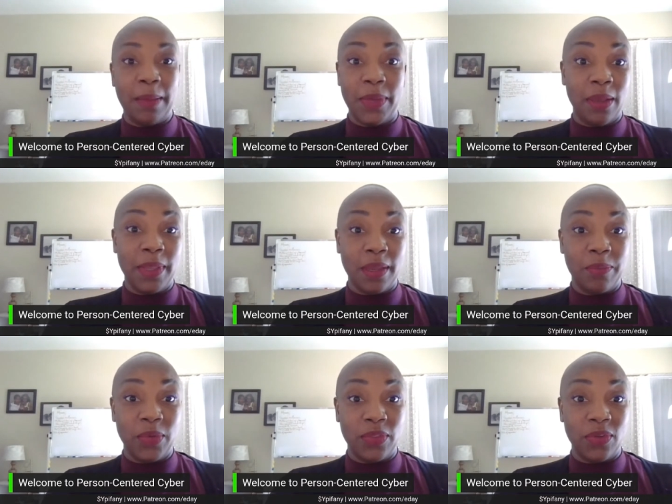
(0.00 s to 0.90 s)
I'm coming
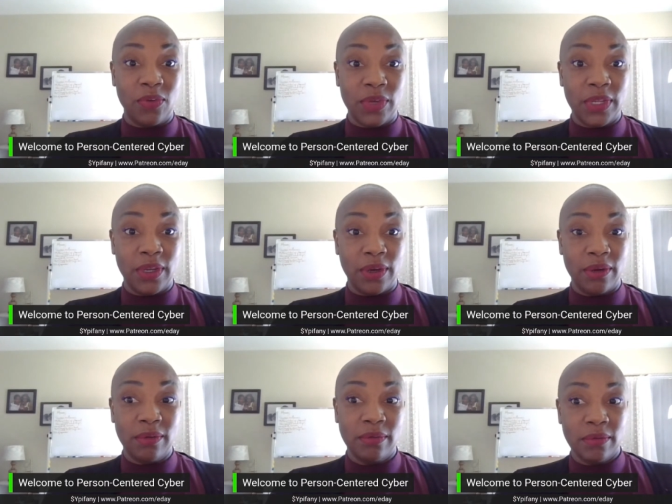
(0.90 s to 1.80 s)
up with over here.